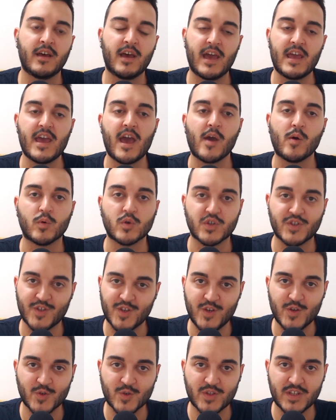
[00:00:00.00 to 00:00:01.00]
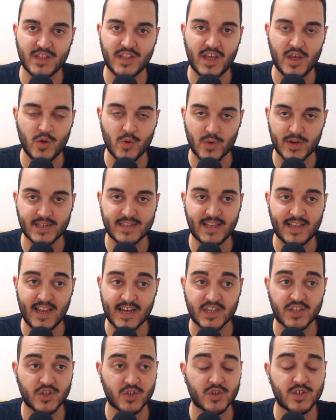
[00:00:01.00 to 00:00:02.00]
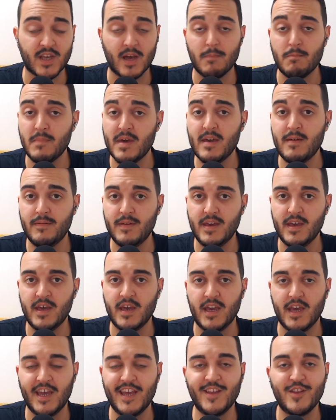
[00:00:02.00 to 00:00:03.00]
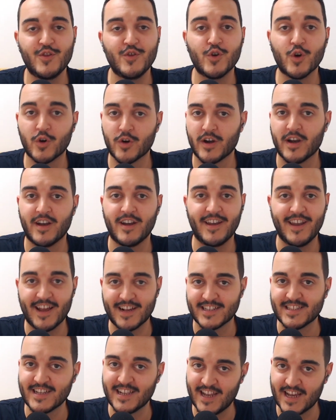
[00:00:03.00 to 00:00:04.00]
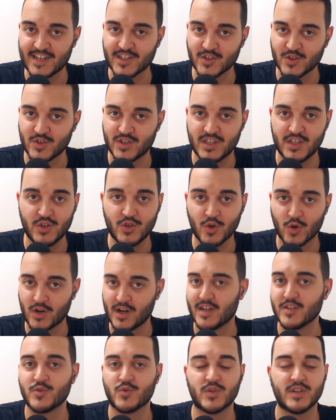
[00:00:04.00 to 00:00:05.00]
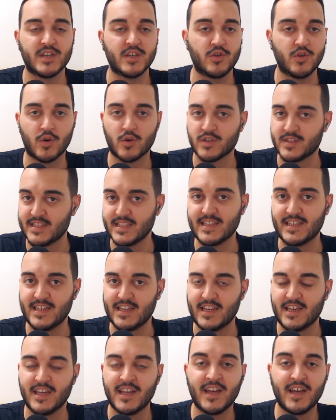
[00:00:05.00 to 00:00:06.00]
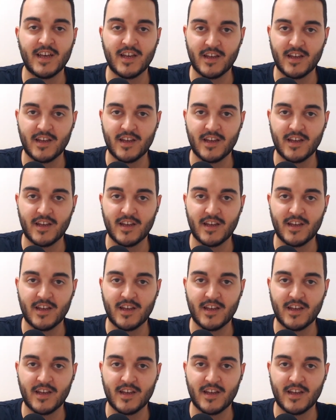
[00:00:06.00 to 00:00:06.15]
AI was used in the US elections, and maybe in your next elections in your country, your city,